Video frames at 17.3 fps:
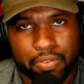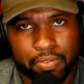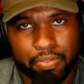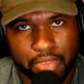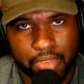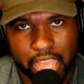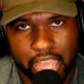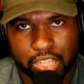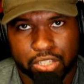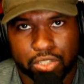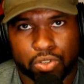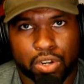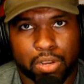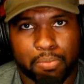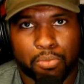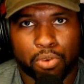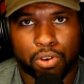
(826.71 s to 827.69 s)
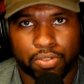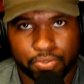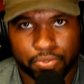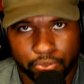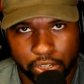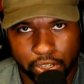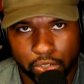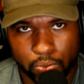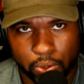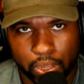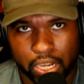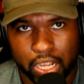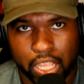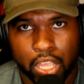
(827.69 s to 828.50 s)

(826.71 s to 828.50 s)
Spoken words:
faster and more frequent,